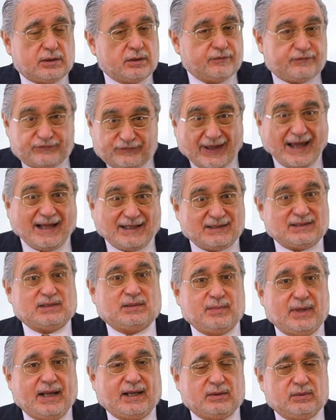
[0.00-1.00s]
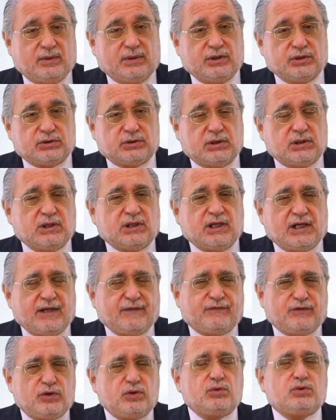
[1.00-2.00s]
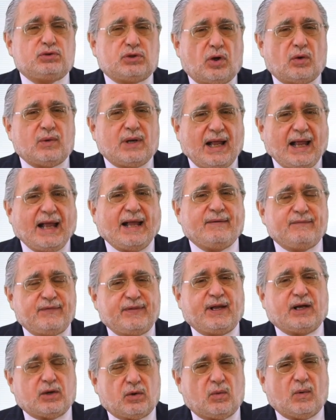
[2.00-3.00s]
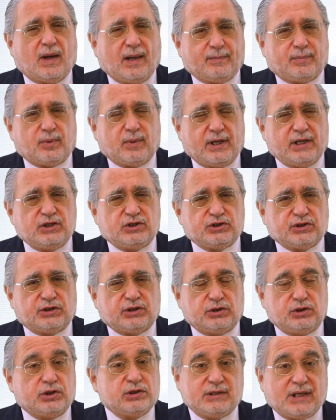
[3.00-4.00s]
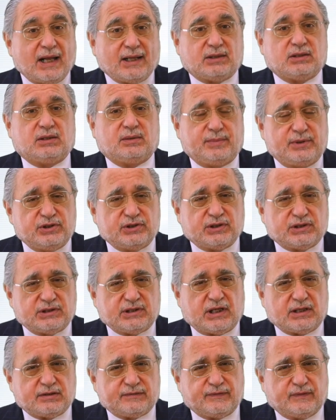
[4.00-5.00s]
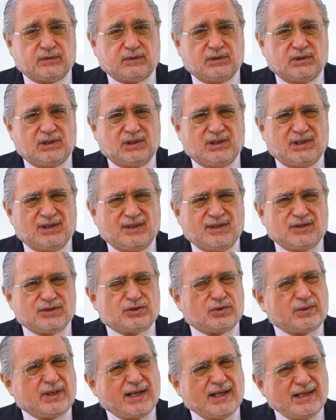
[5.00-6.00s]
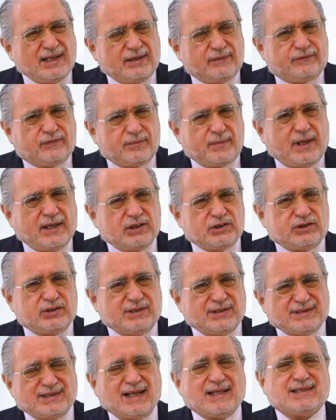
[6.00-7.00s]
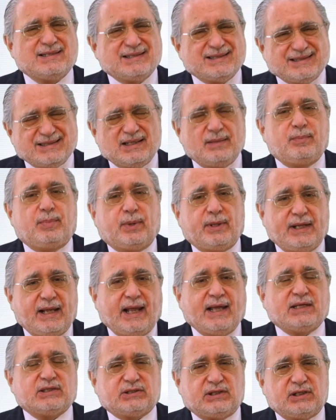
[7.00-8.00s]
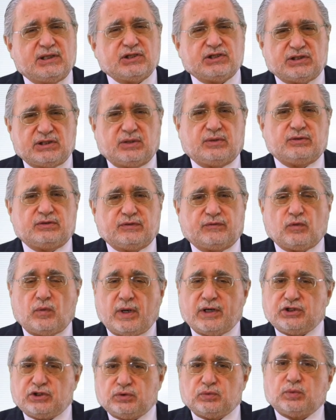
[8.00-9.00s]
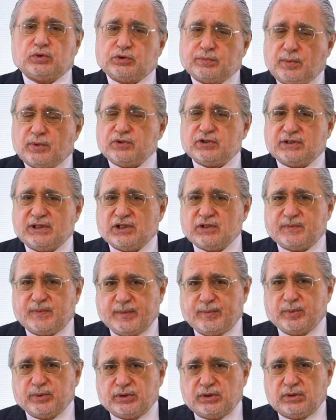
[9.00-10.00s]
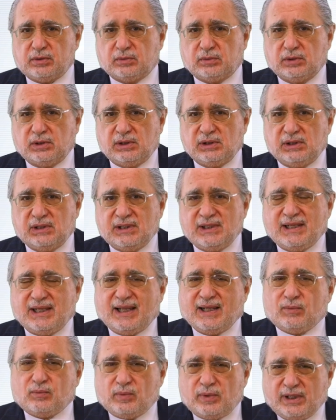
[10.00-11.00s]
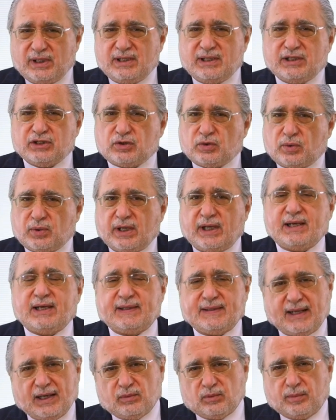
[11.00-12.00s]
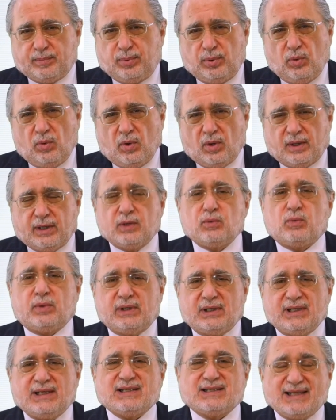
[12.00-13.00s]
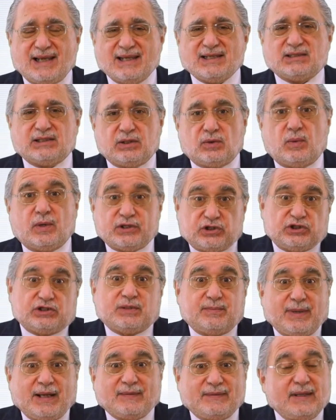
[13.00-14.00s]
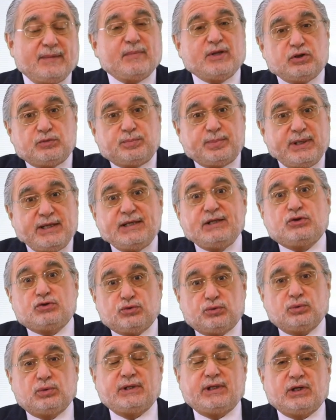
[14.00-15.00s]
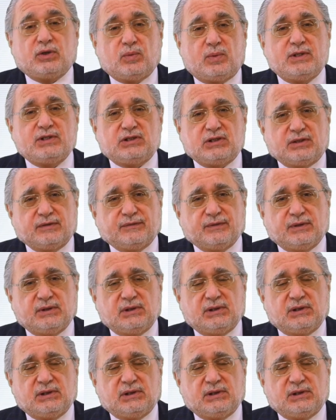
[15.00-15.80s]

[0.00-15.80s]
the fact of the matter is, if you don't have their cooperation, you're not going to be successful. So getting information is not simply asking a series of questions, which most salespeople do. It really is creating that rapport. It really is asking questions about them and being truly inquisitive.